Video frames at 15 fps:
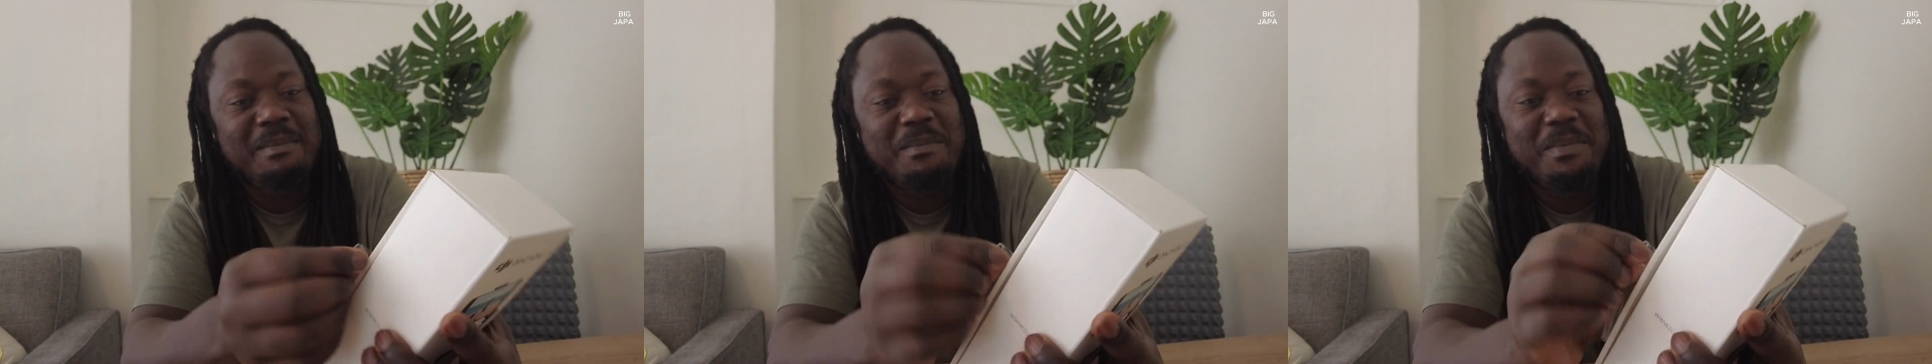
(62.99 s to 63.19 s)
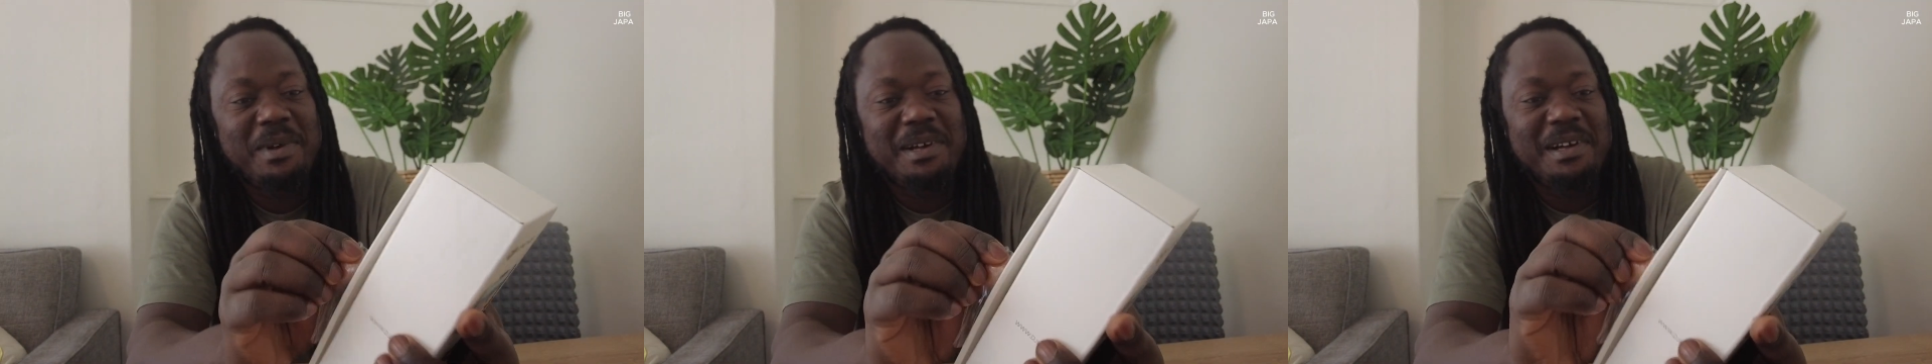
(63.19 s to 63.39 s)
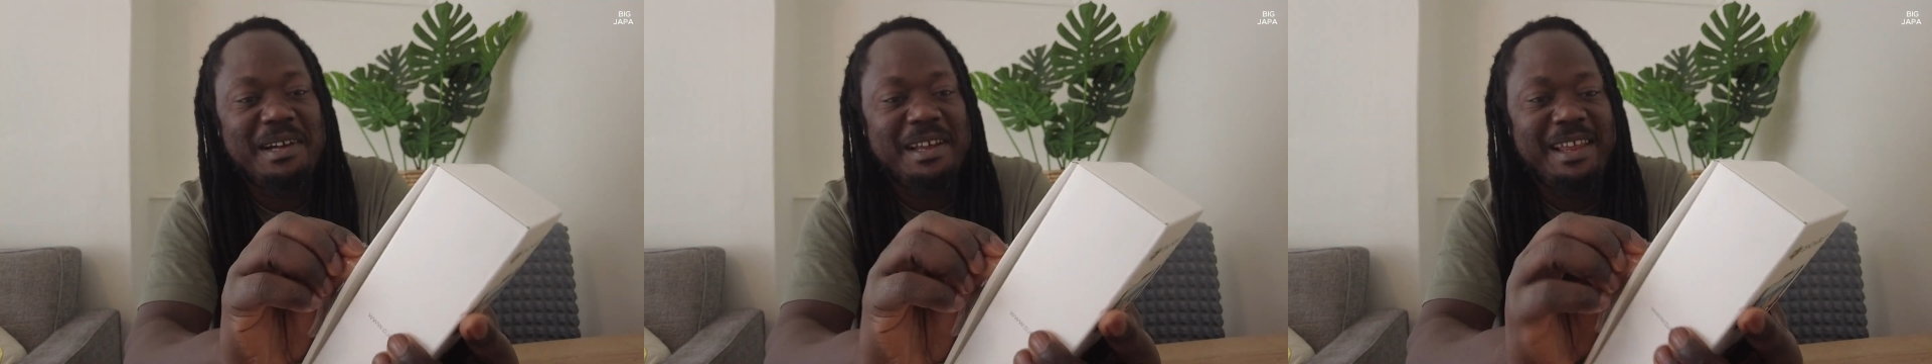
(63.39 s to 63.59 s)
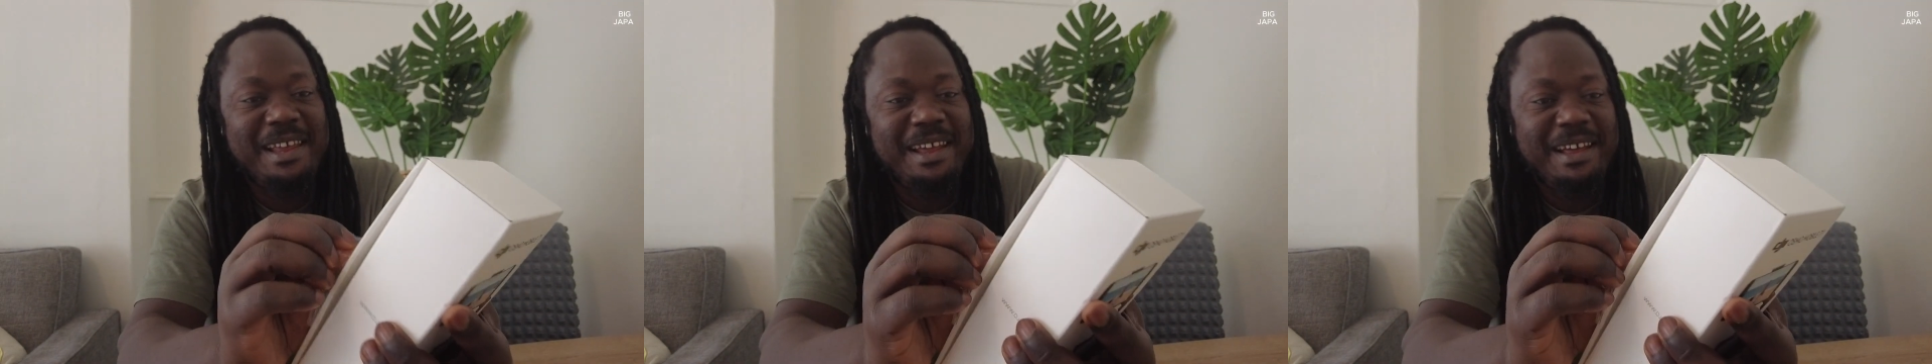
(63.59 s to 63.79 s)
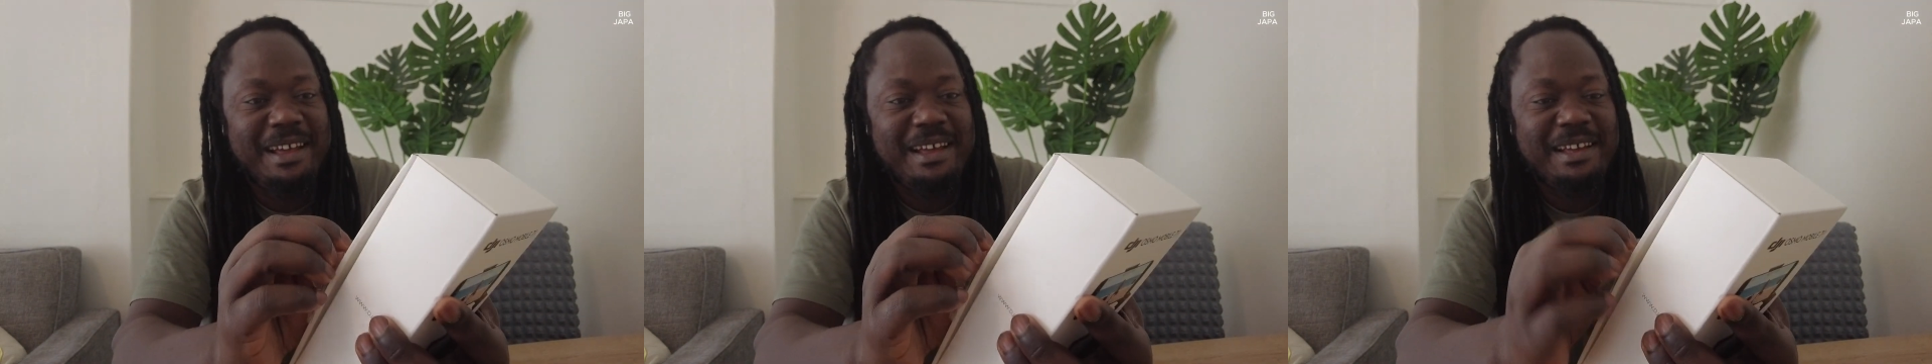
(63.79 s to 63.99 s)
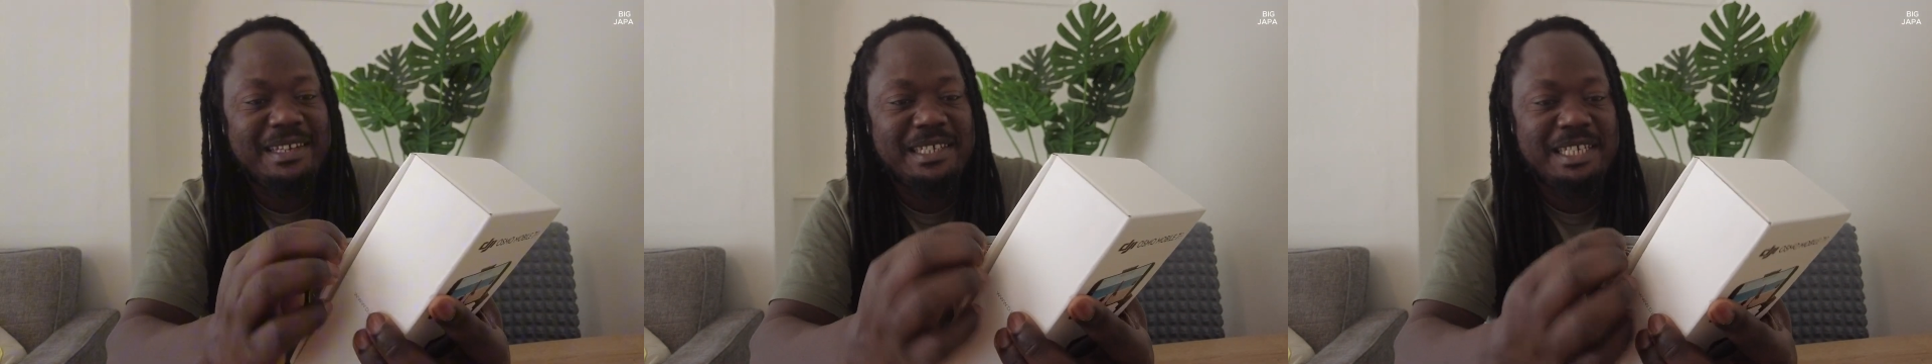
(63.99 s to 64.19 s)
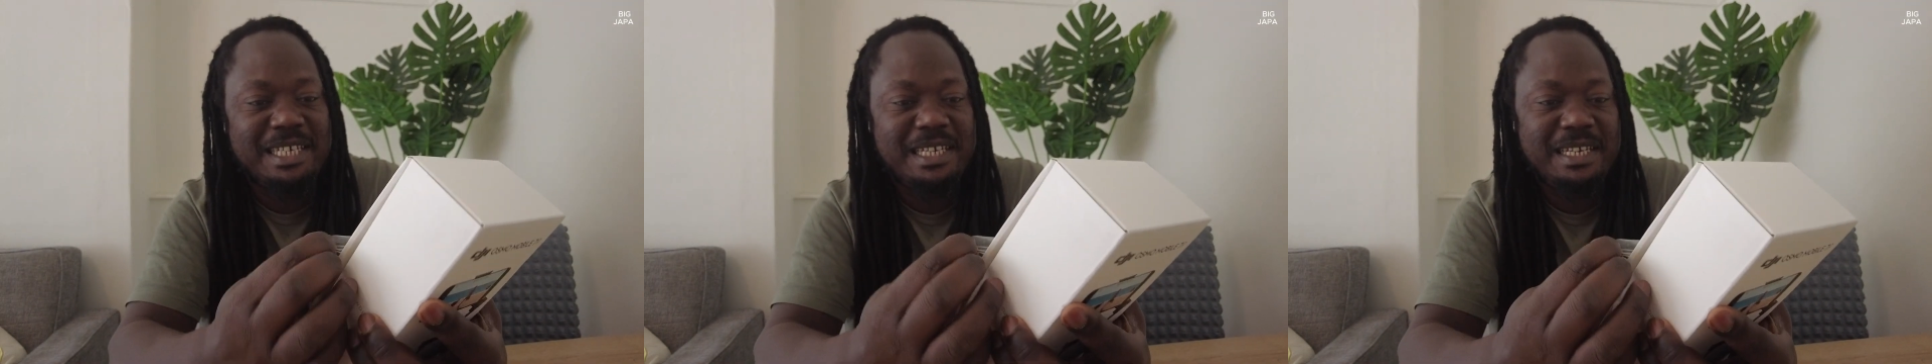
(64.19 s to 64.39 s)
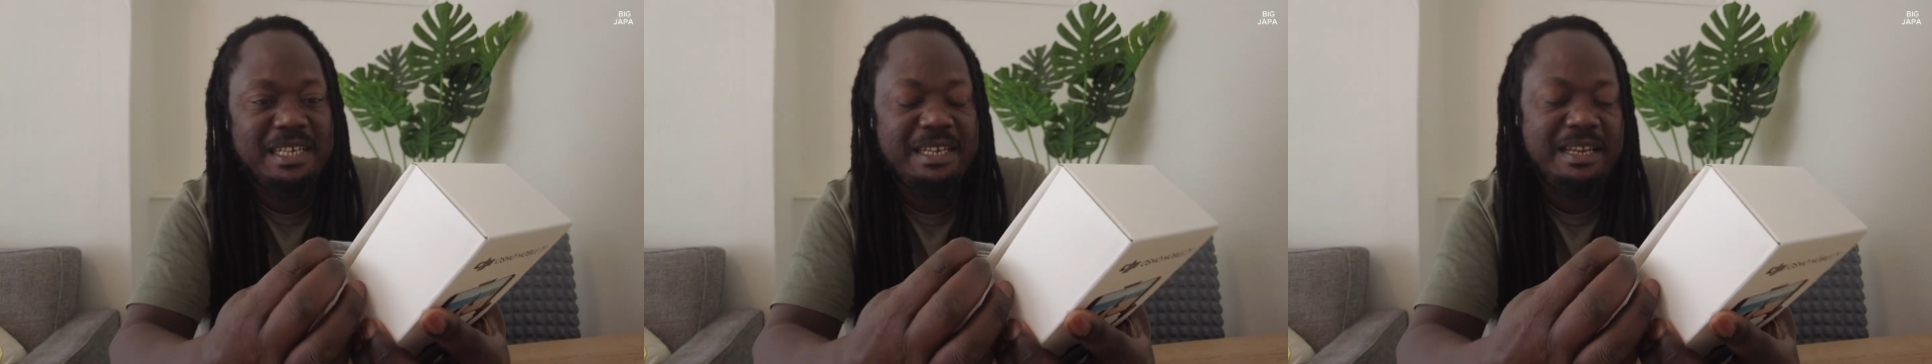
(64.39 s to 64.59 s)
but yeah,
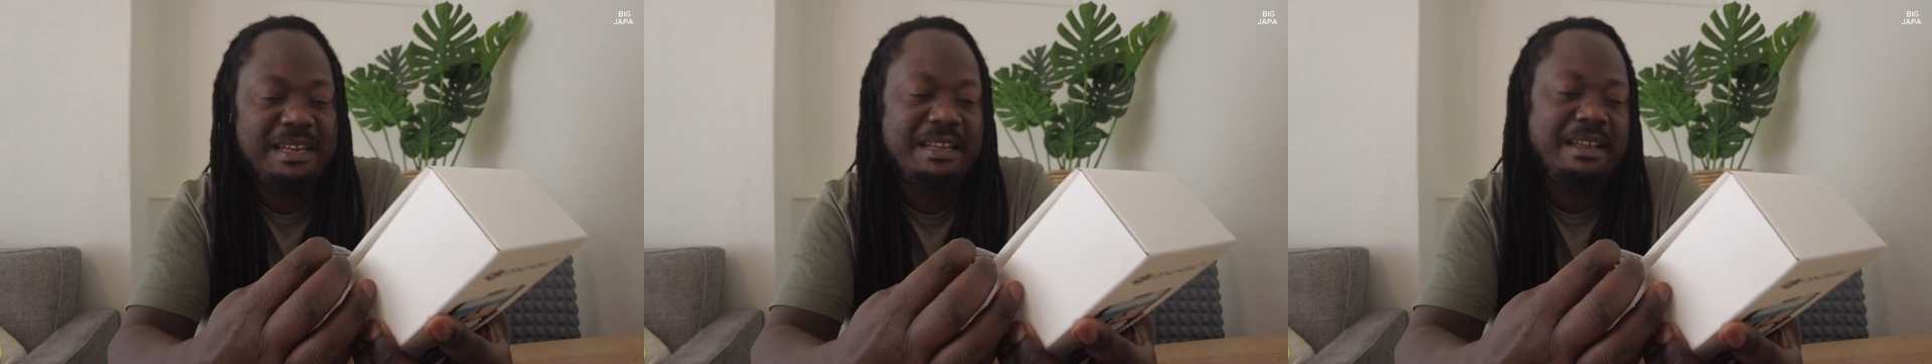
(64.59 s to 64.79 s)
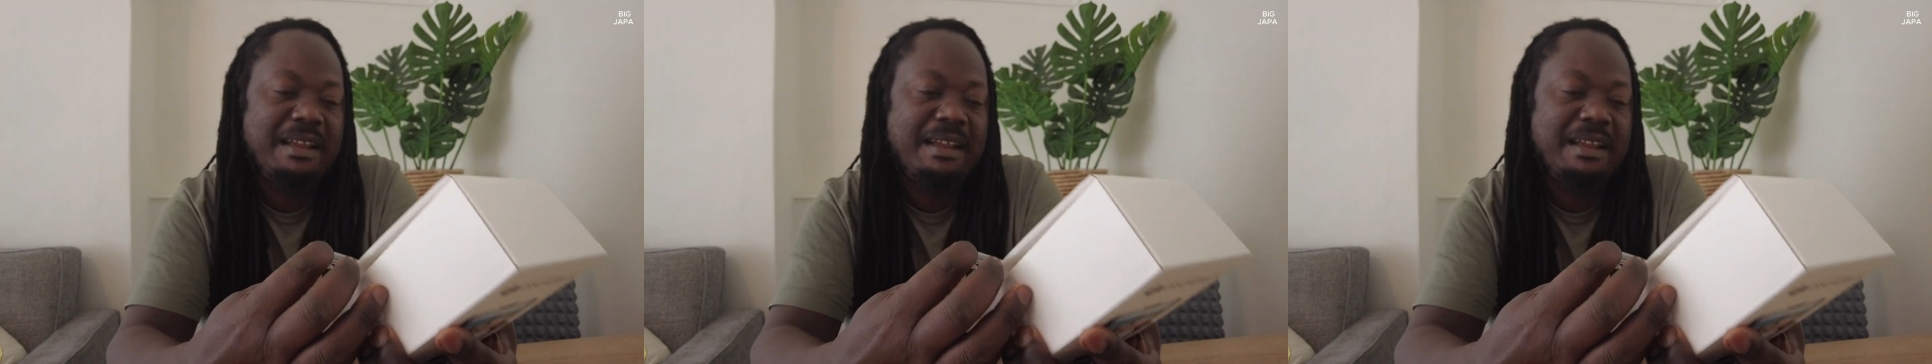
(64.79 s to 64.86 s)
see.